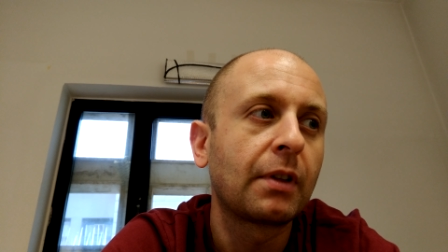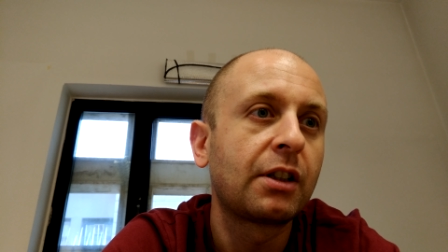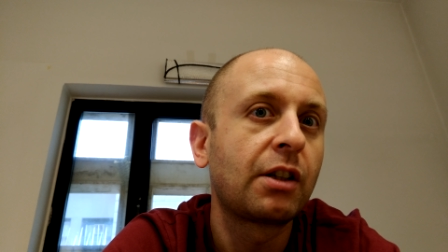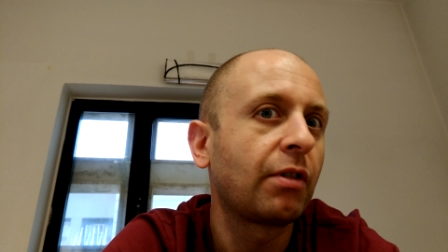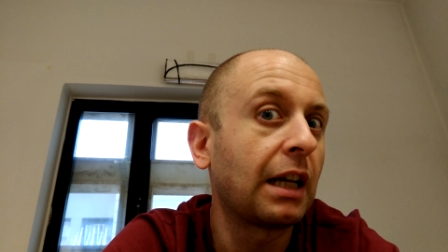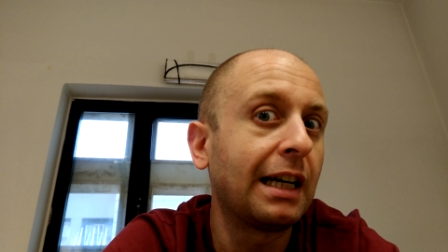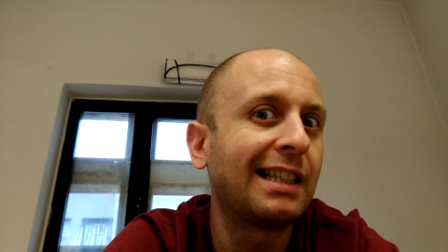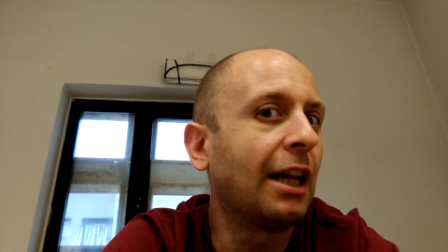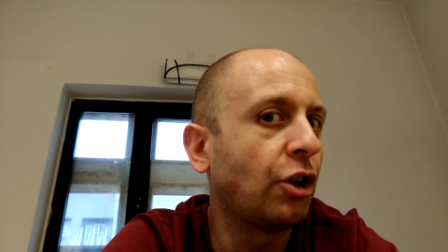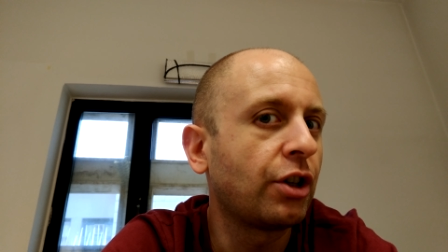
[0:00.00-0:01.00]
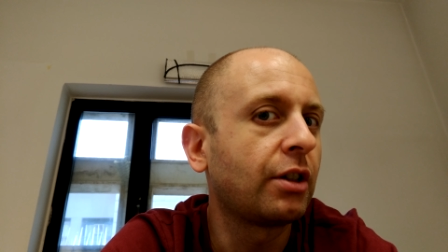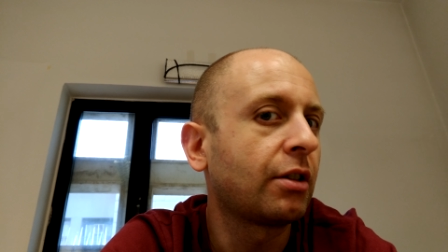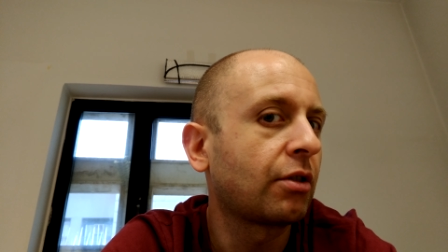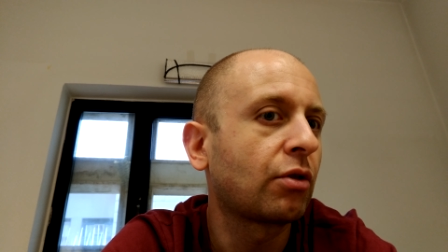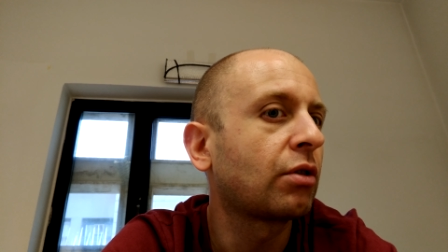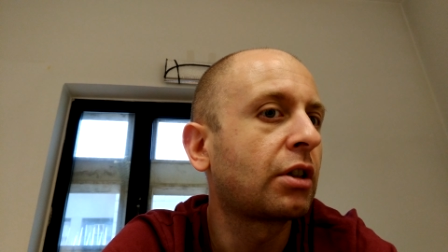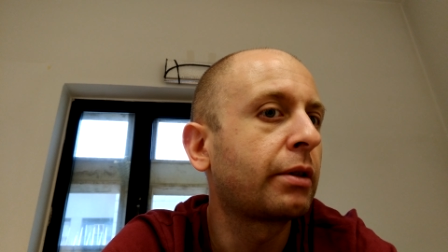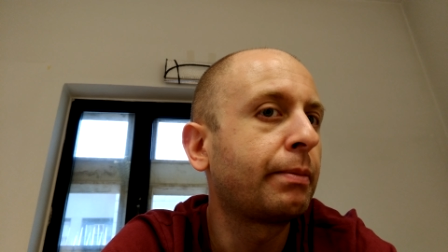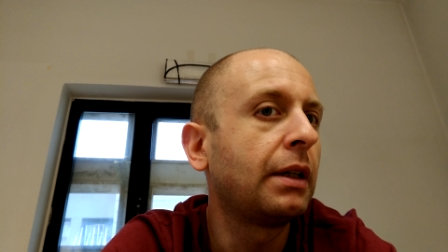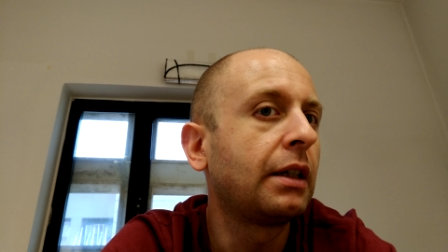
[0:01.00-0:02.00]
civilization, so to
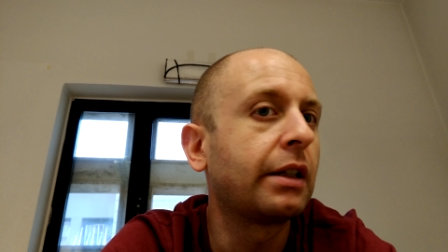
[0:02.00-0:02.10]
speak.